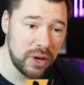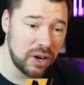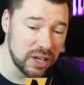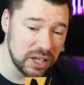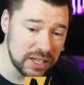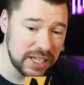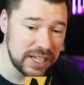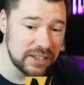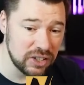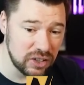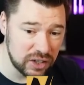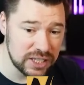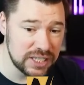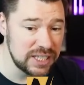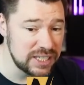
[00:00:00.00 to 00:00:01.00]
are going to need the
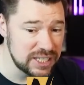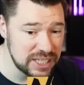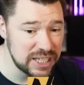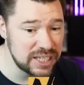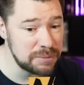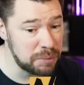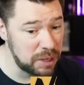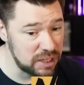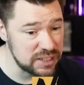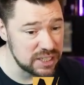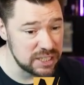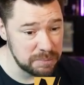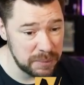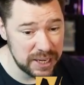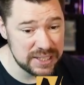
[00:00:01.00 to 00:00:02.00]
96
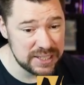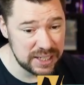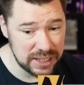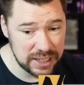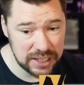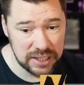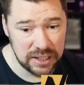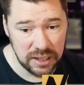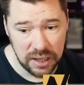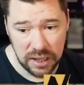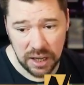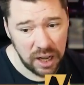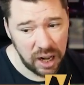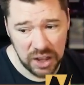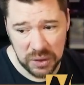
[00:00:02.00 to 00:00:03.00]
pluses, basically.
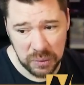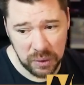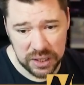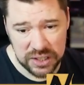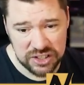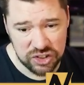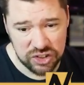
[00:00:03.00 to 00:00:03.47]
Otherwise, the